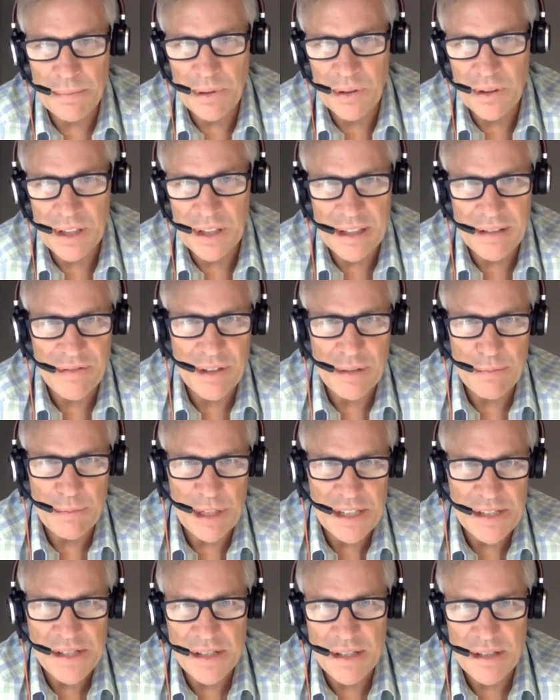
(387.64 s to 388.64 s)
belief in
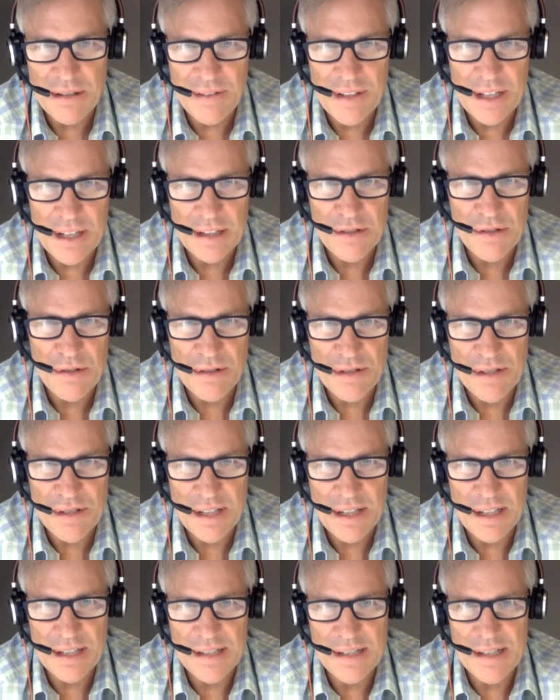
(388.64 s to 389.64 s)
myself
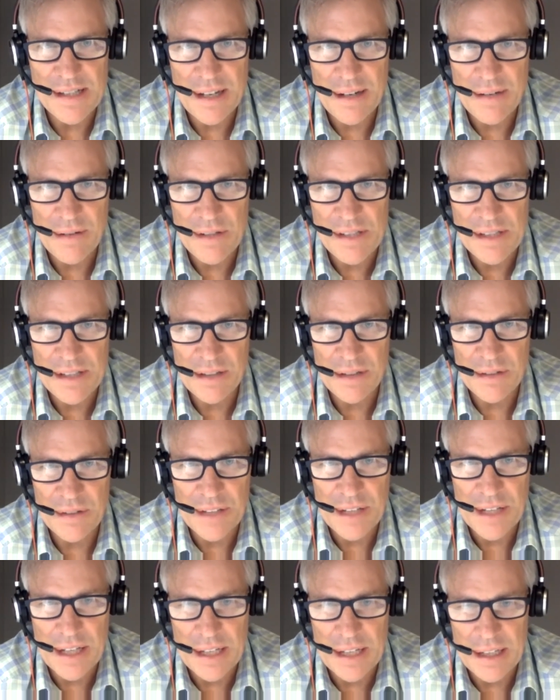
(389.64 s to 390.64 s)
exercise every single
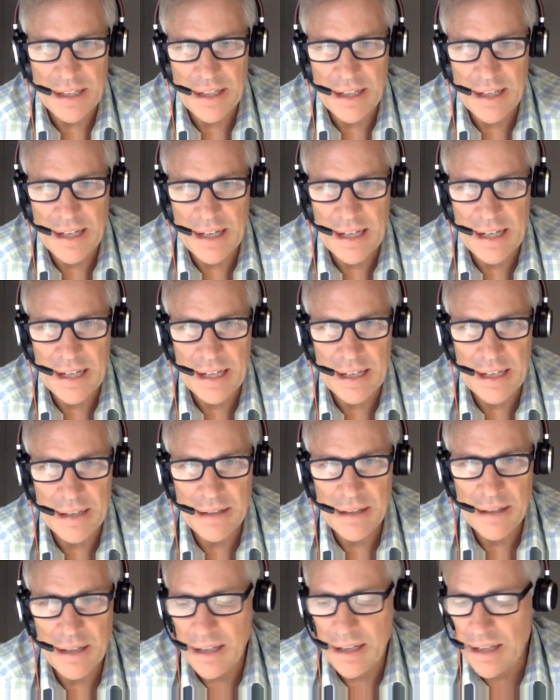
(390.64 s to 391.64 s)
day.
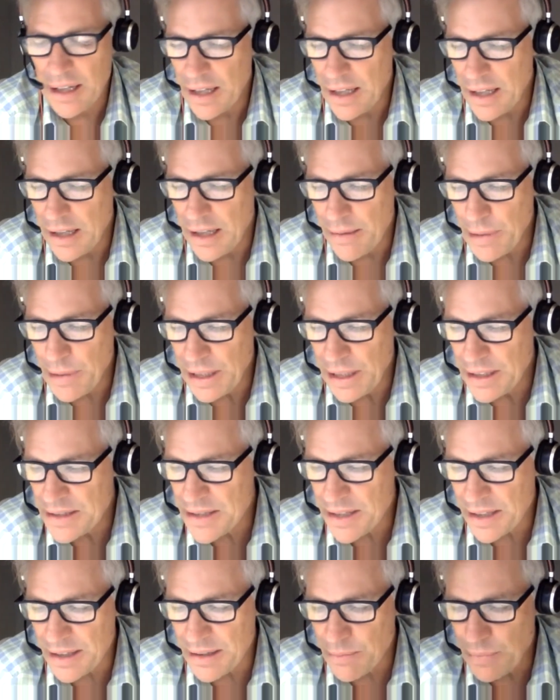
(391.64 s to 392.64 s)
And
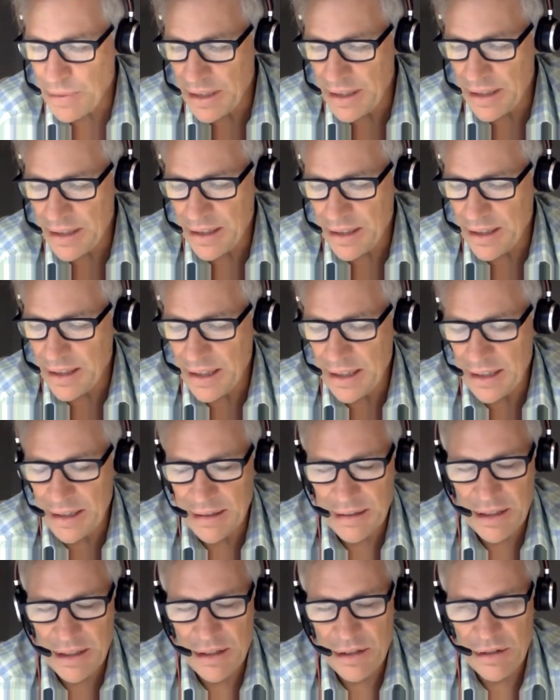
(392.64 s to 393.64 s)
it's been
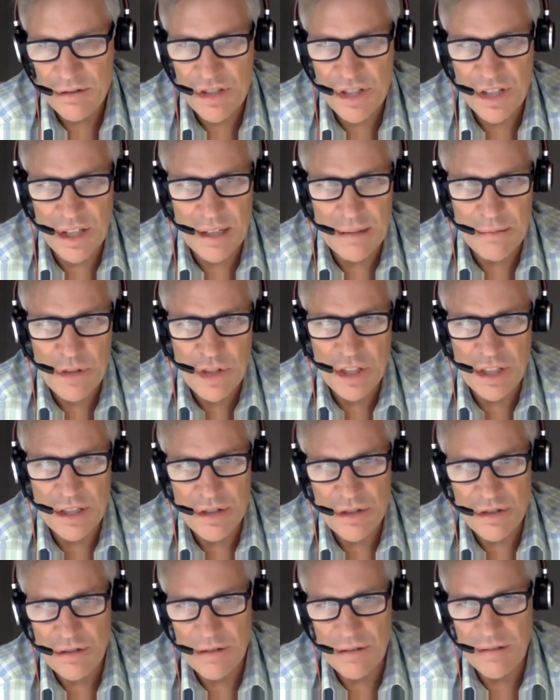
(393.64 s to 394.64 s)
a huge game
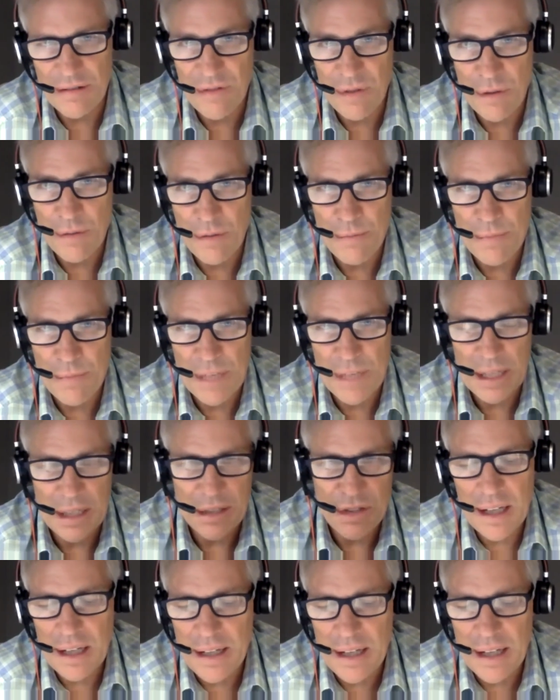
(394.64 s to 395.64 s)
changer for me.
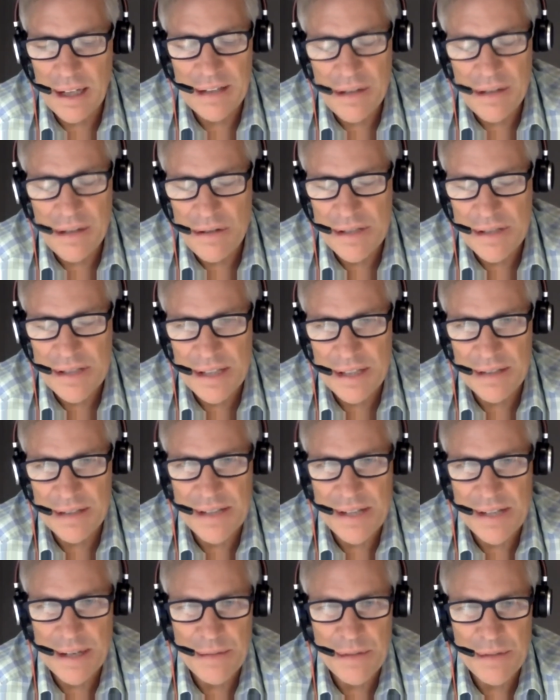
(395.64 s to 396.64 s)
I know this
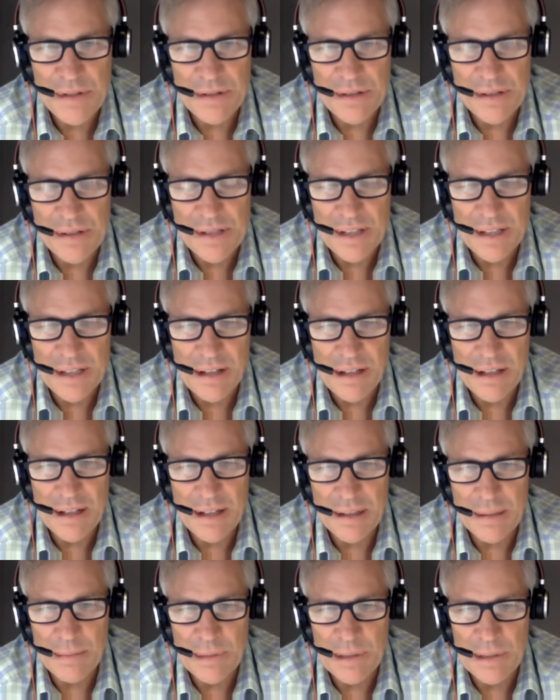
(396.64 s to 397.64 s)
sounds absolutely
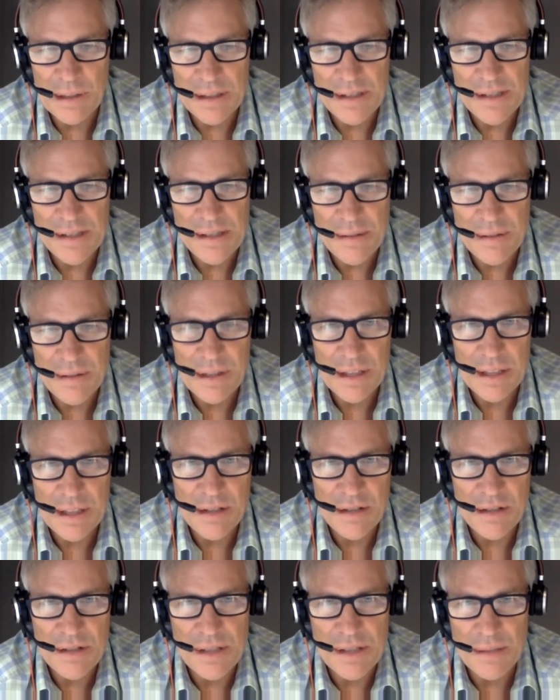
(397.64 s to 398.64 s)
psychotic, but 17
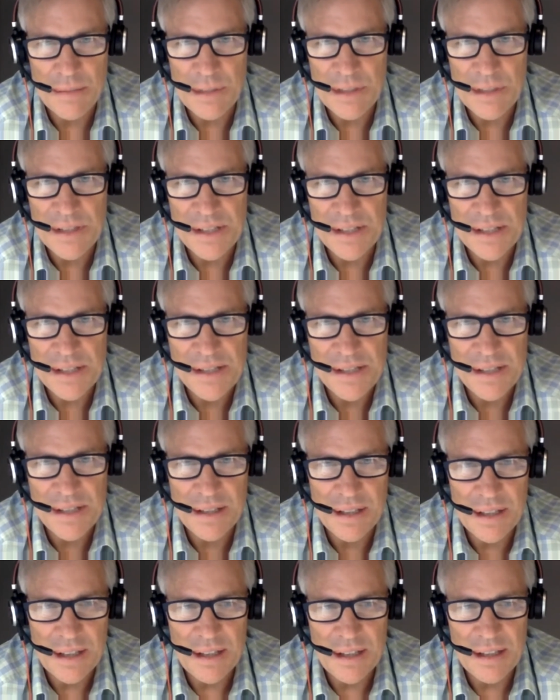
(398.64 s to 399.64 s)
years in the business
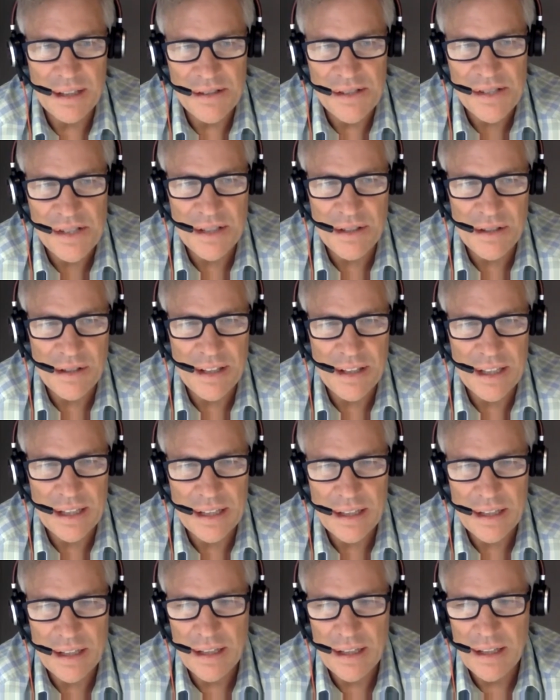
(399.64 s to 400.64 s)
and you still
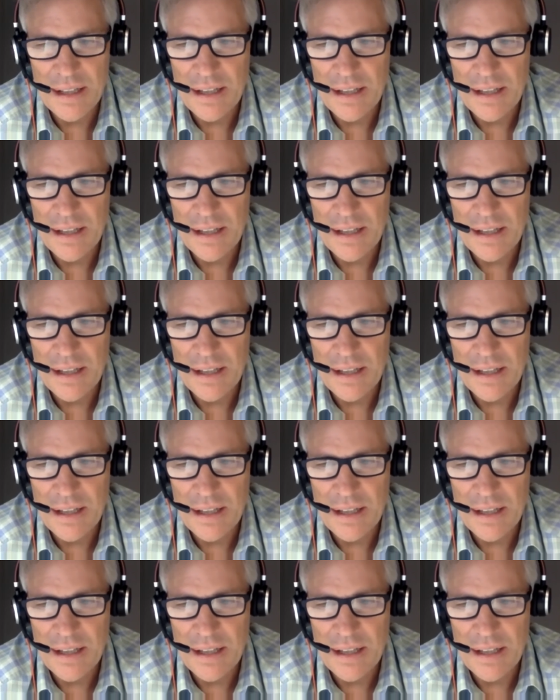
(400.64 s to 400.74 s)
get,